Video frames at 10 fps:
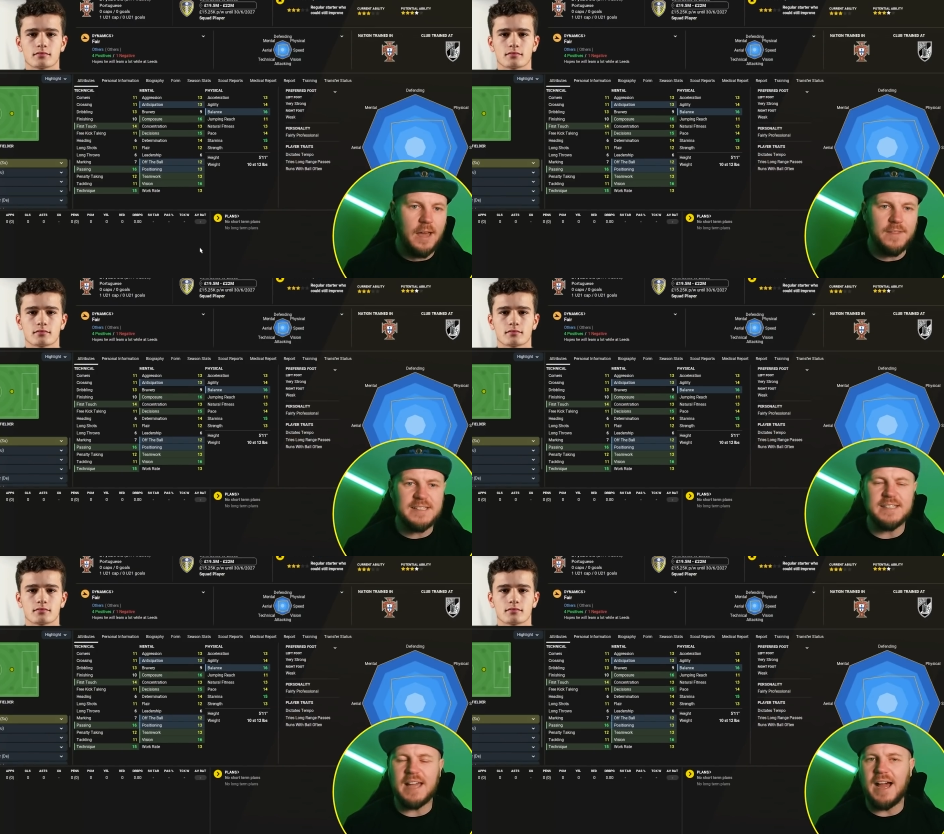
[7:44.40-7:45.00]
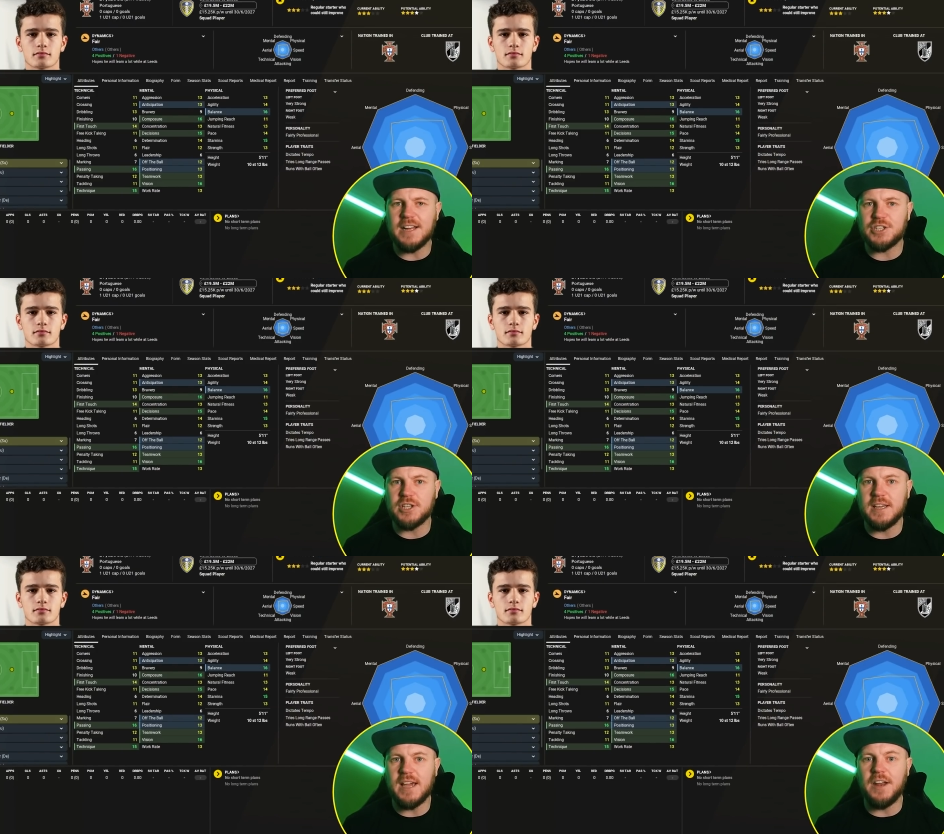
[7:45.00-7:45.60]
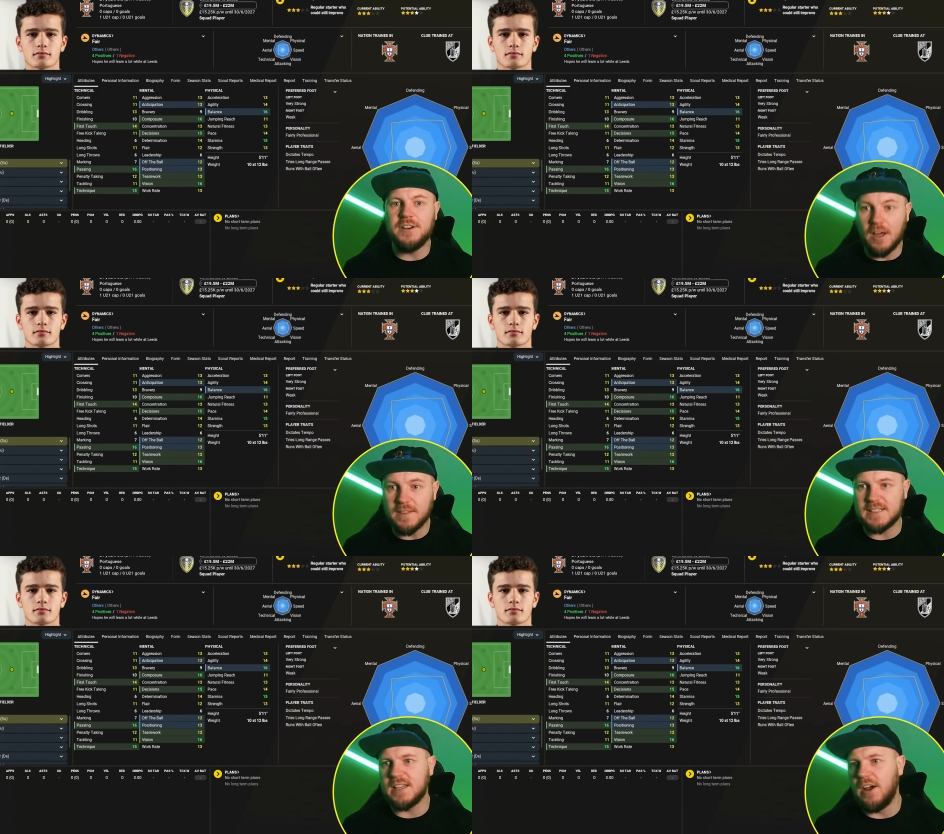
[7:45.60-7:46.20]
Speaker 1: this is actually
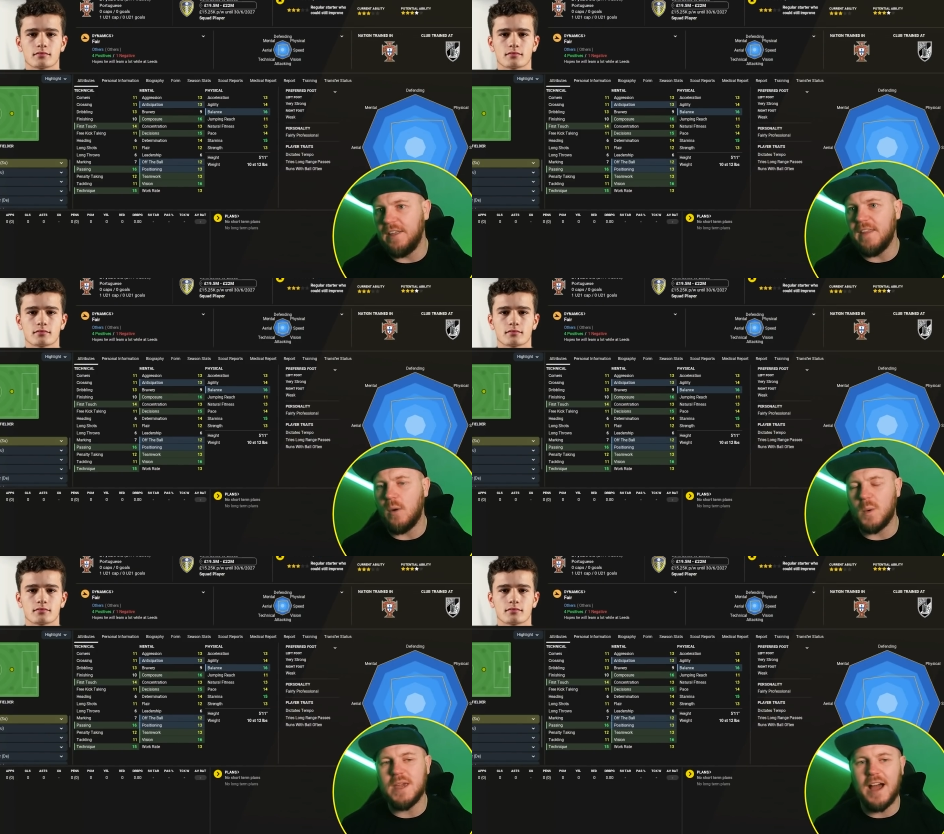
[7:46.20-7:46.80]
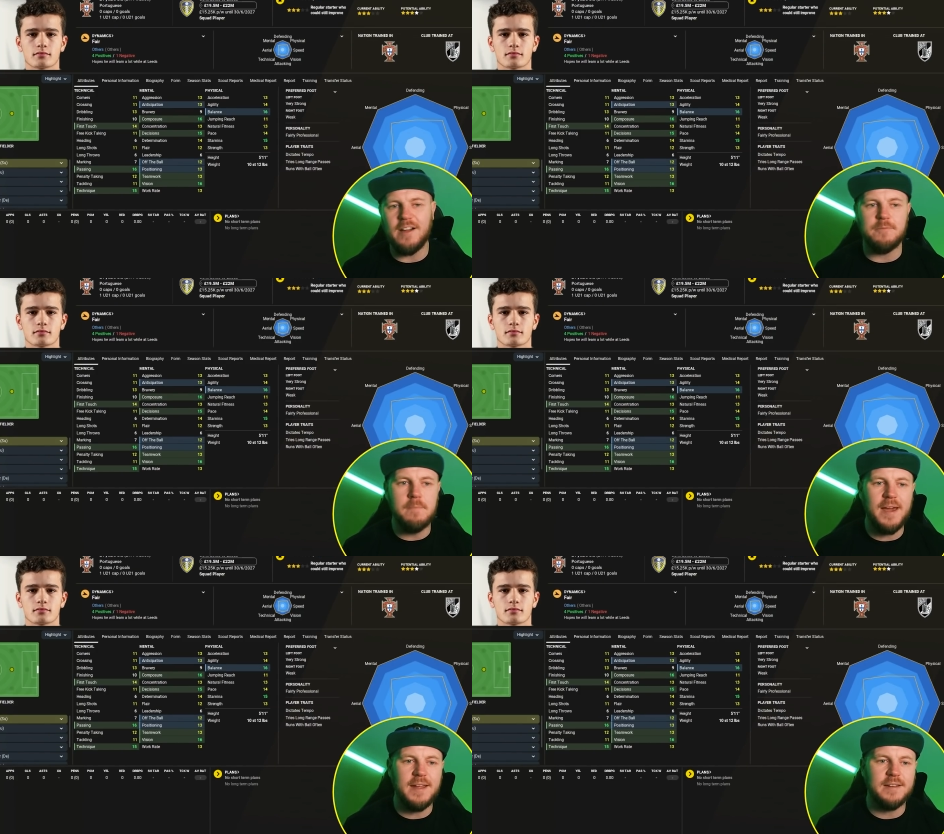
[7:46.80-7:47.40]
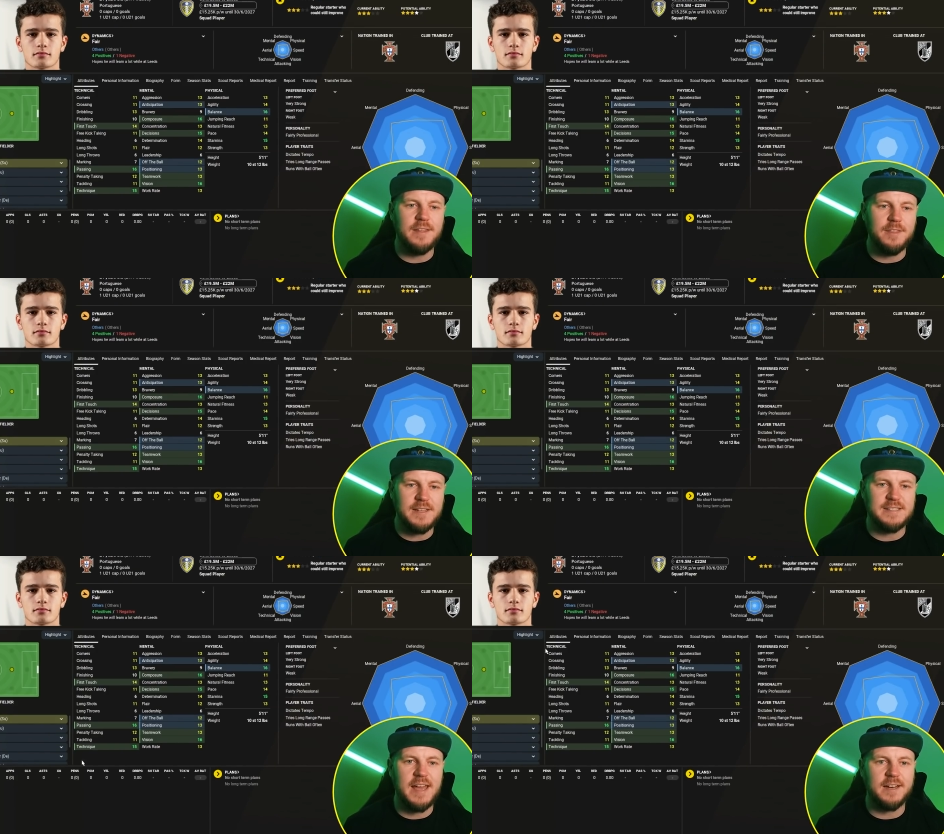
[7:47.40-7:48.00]
another signing that we have made
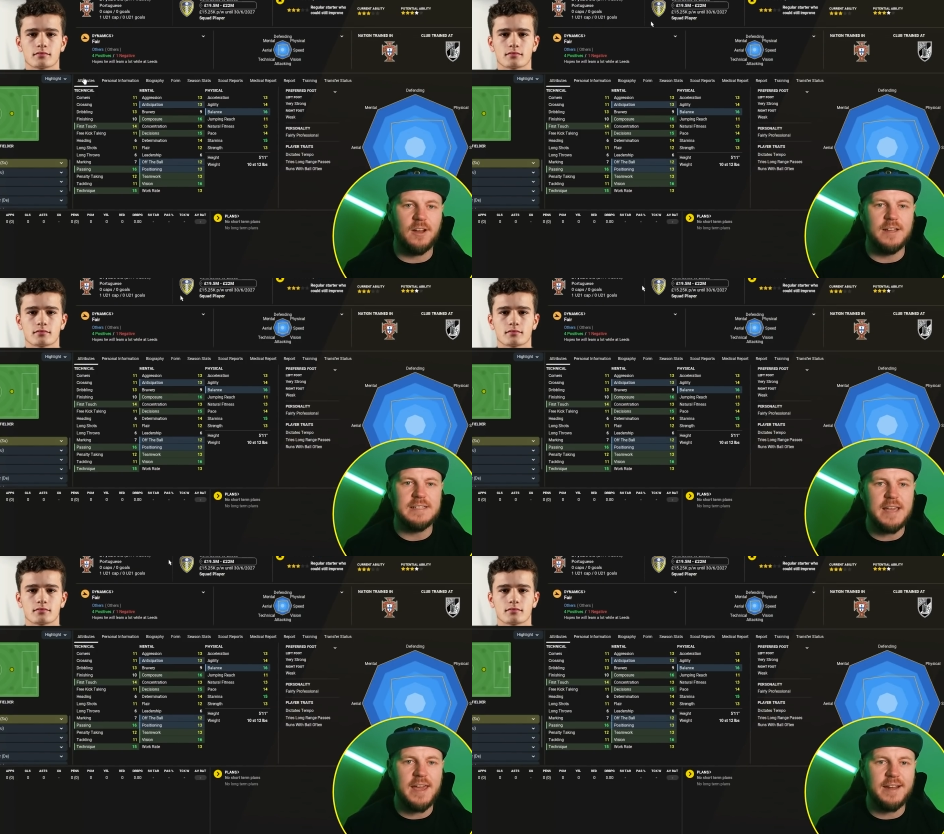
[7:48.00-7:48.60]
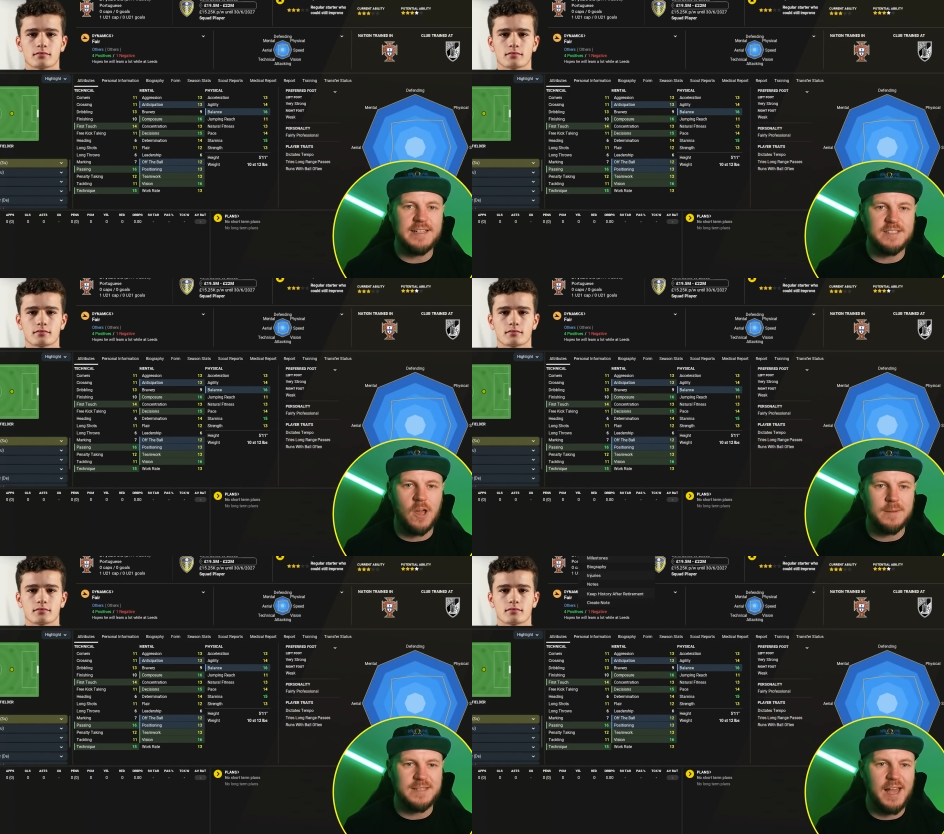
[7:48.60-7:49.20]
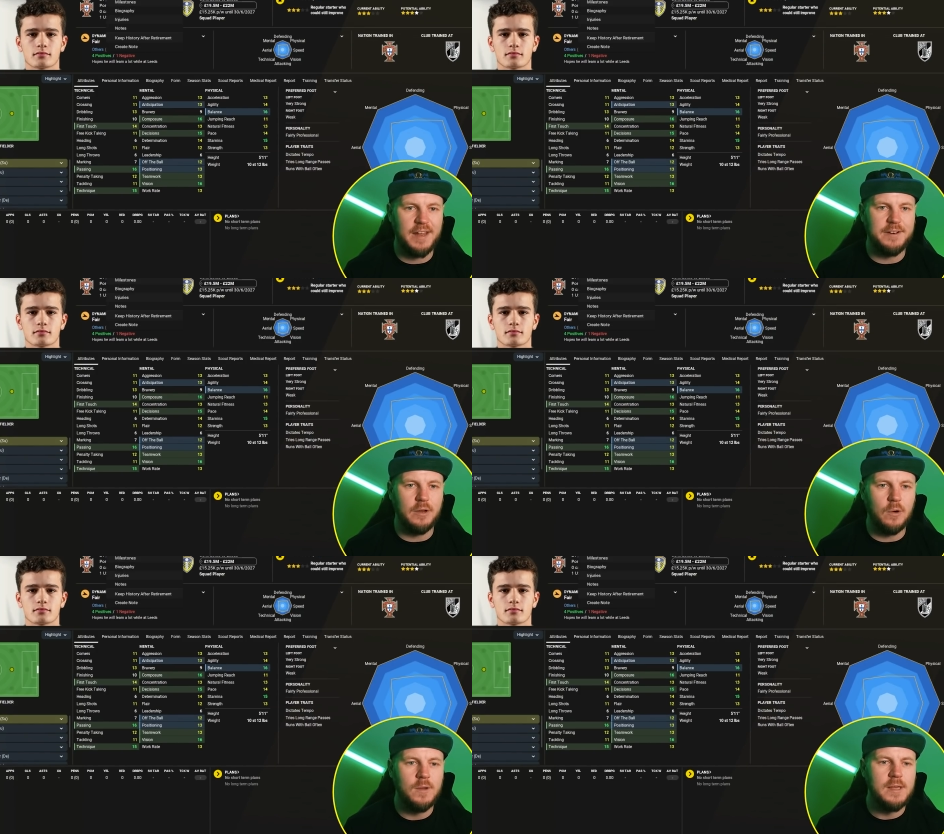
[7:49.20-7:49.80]
this deadline day, and it's Thomas
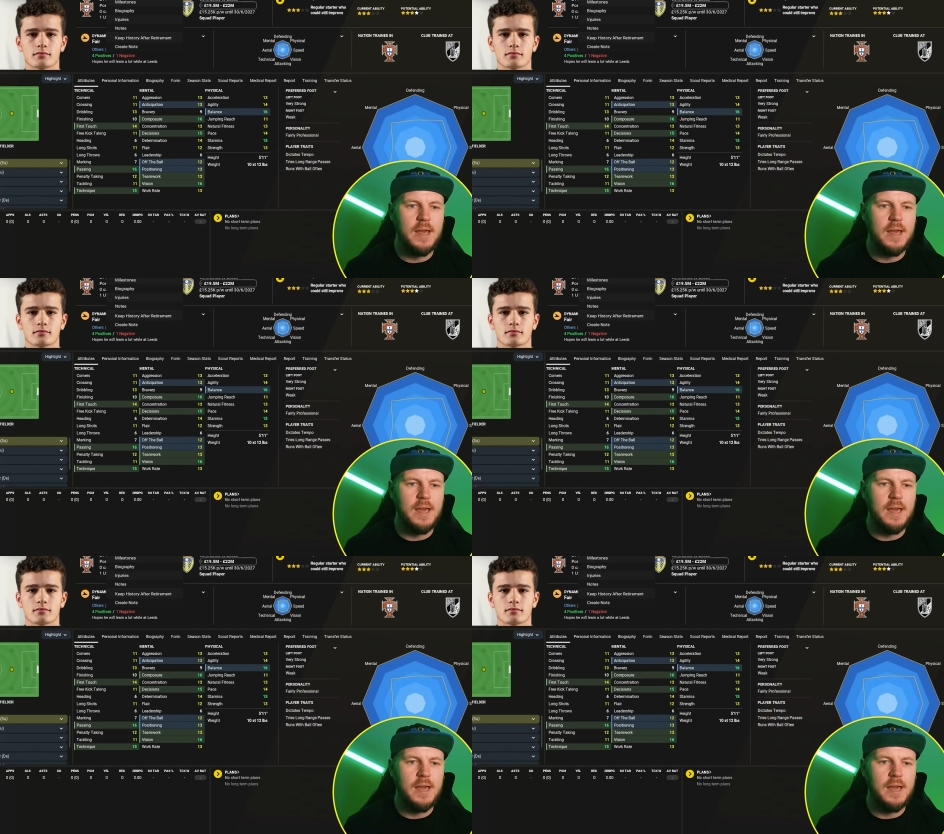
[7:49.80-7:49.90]
Handel.